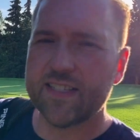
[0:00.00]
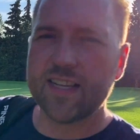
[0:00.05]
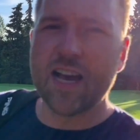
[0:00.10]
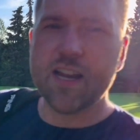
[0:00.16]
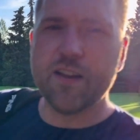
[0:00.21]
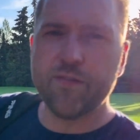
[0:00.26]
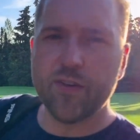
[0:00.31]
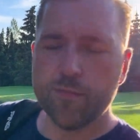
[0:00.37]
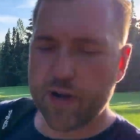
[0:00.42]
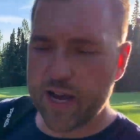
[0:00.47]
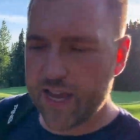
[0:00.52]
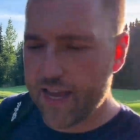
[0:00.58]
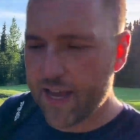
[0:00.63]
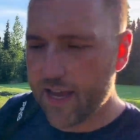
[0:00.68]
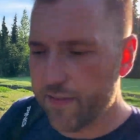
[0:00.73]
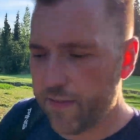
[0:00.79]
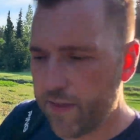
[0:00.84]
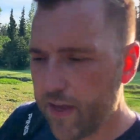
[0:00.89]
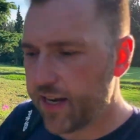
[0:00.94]
kind of in my
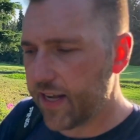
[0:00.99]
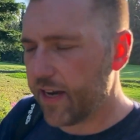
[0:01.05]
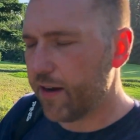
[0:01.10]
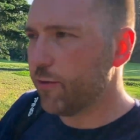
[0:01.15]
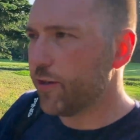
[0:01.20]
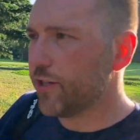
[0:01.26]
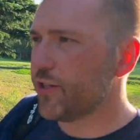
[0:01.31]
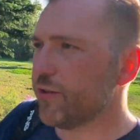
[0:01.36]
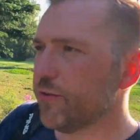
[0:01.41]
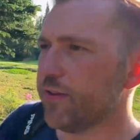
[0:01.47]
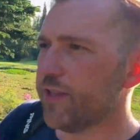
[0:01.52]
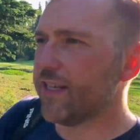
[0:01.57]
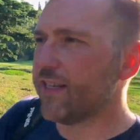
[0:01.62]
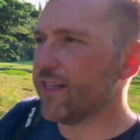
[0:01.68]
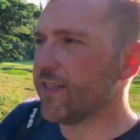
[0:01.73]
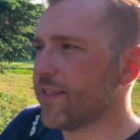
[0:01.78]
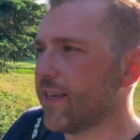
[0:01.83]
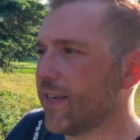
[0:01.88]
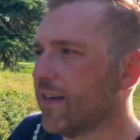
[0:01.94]
head that I would do
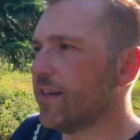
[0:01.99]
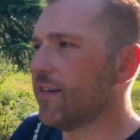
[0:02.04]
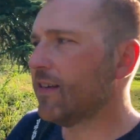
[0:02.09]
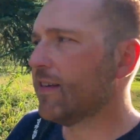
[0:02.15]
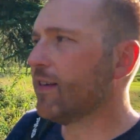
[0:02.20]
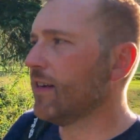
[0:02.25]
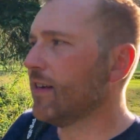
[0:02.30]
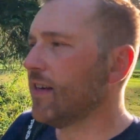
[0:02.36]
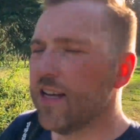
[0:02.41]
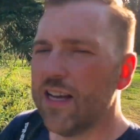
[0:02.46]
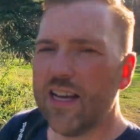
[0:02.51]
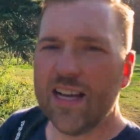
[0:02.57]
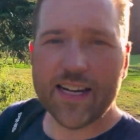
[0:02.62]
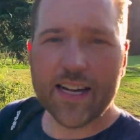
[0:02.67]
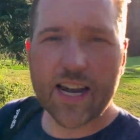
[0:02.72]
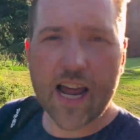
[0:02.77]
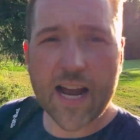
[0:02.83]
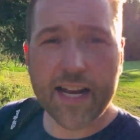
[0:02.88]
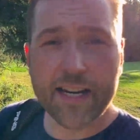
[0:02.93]
these
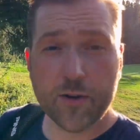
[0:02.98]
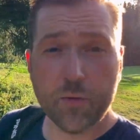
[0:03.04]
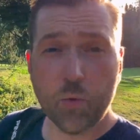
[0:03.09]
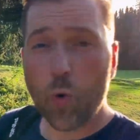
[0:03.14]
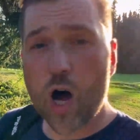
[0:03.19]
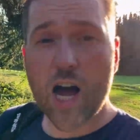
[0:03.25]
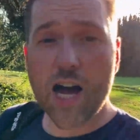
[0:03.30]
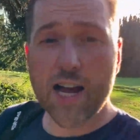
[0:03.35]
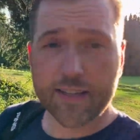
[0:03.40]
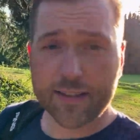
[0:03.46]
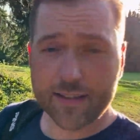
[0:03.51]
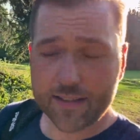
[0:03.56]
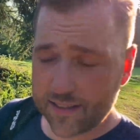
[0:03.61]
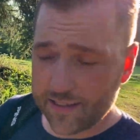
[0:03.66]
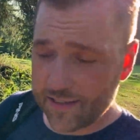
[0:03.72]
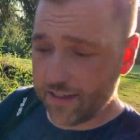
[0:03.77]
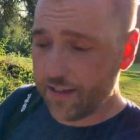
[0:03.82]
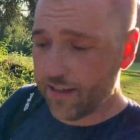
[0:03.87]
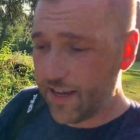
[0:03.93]
9 and
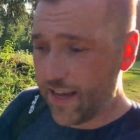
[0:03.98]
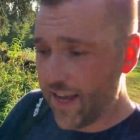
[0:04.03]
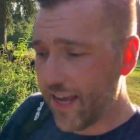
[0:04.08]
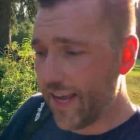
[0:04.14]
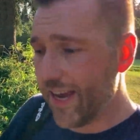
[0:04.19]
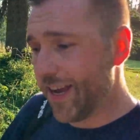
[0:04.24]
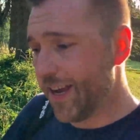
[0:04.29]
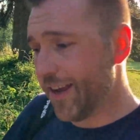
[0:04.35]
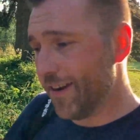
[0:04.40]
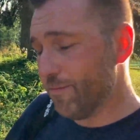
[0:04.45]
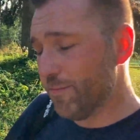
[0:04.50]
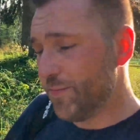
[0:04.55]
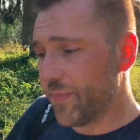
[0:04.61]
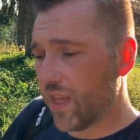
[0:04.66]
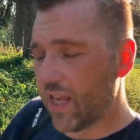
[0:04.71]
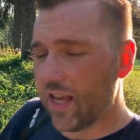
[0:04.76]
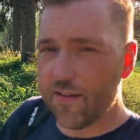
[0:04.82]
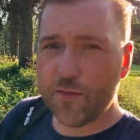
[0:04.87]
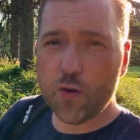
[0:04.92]
wines, and
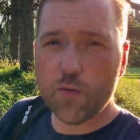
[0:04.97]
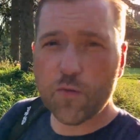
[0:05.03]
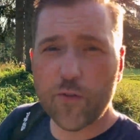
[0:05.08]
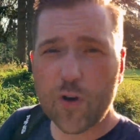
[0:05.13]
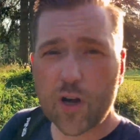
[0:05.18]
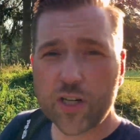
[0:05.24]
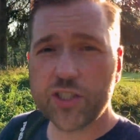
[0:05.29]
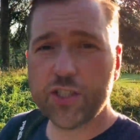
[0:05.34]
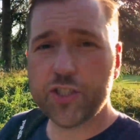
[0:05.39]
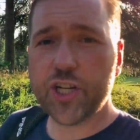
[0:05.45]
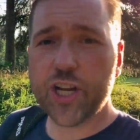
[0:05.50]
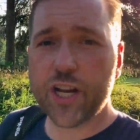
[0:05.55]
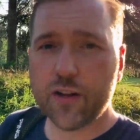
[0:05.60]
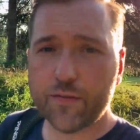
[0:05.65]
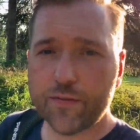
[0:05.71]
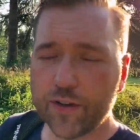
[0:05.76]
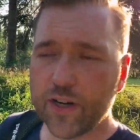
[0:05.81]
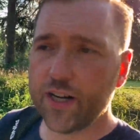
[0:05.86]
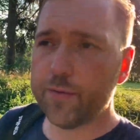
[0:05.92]
if you've watched the
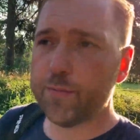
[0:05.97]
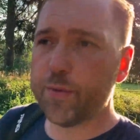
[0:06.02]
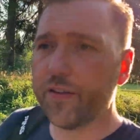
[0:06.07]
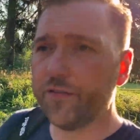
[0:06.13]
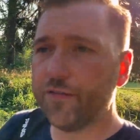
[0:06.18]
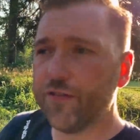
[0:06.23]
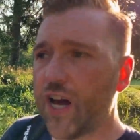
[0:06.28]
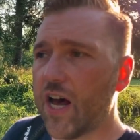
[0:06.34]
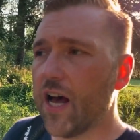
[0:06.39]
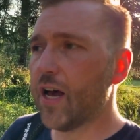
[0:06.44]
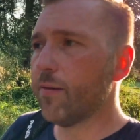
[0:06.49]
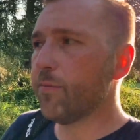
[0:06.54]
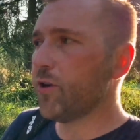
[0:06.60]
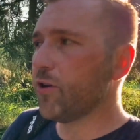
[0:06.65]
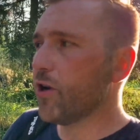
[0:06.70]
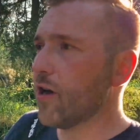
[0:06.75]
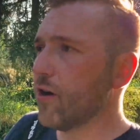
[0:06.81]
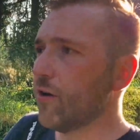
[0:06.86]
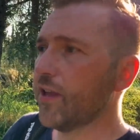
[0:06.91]
channel for any bit of time,
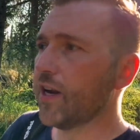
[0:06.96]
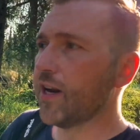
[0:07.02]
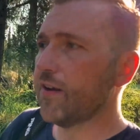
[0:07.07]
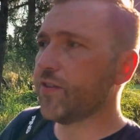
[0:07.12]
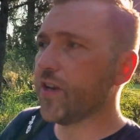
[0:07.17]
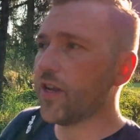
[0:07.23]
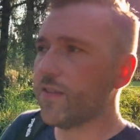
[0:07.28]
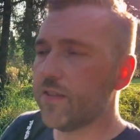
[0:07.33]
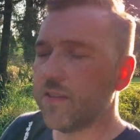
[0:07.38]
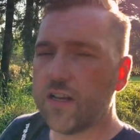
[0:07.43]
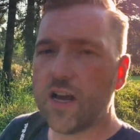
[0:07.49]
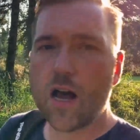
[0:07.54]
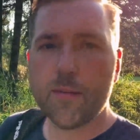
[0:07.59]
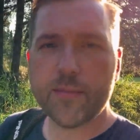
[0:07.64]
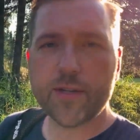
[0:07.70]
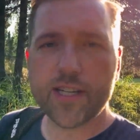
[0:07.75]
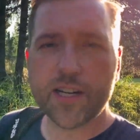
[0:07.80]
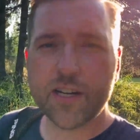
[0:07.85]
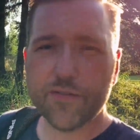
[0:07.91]
you know that I've done
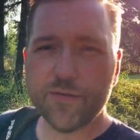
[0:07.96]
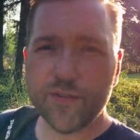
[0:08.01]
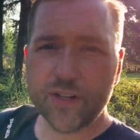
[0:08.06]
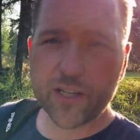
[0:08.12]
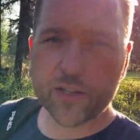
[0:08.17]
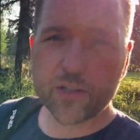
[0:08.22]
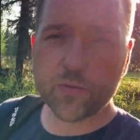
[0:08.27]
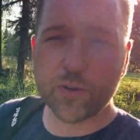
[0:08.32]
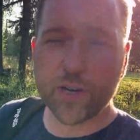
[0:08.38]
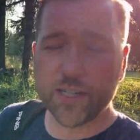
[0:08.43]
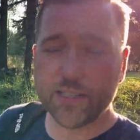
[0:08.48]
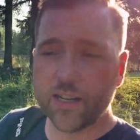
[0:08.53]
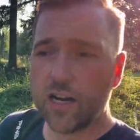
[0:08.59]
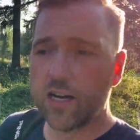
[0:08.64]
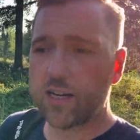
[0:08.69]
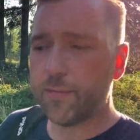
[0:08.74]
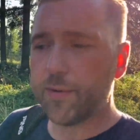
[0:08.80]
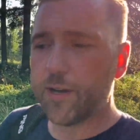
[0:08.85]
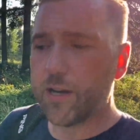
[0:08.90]
commentary videos where I
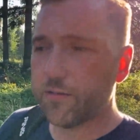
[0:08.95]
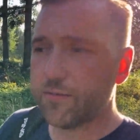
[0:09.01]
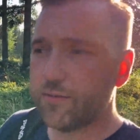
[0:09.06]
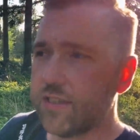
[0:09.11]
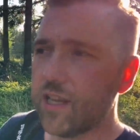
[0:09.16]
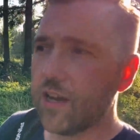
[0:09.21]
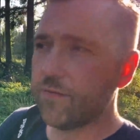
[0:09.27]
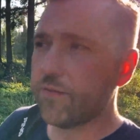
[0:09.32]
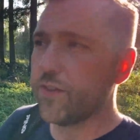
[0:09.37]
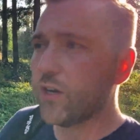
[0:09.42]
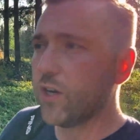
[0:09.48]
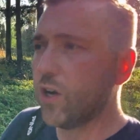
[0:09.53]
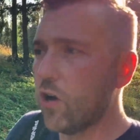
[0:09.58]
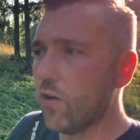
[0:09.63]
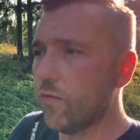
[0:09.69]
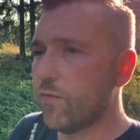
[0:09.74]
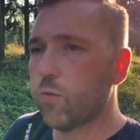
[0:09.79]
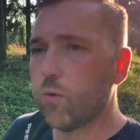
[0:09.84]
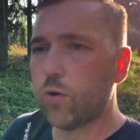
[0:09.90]
talk about stuff in the
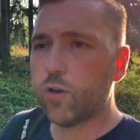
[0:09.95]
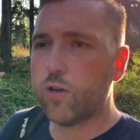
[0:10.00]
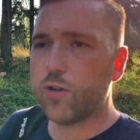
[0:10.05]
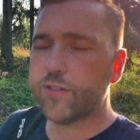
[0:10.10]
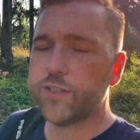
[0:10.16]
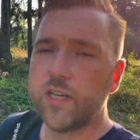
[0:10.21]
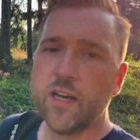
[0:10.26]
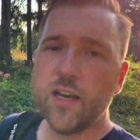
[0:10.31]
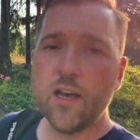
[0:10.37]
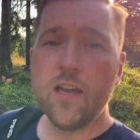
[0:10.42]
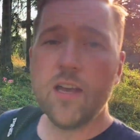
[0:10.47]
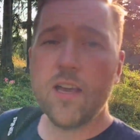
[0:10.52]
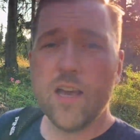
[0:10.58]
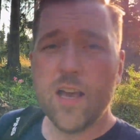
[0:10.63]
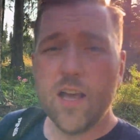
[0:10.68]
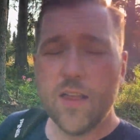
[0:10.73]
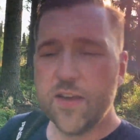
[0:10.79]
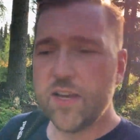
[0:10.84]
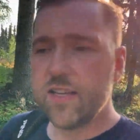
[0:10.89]
golf world,
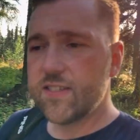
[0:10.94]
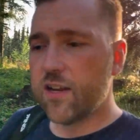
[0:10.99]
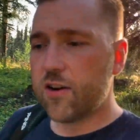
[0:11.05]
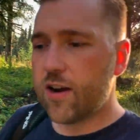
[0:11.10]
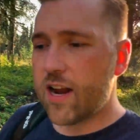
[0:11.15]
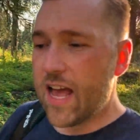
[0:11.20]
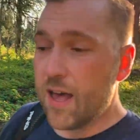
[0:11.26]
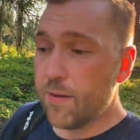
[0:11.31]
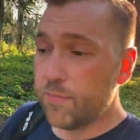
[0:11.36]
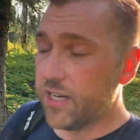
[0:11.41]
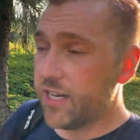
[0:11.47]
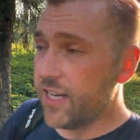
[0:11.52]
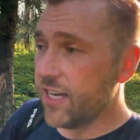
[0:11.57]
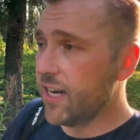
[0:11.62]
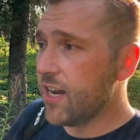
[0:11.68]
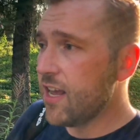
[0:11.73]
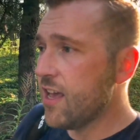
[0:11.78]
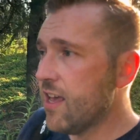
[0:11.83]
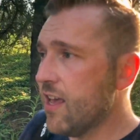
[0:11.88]
things that are happening.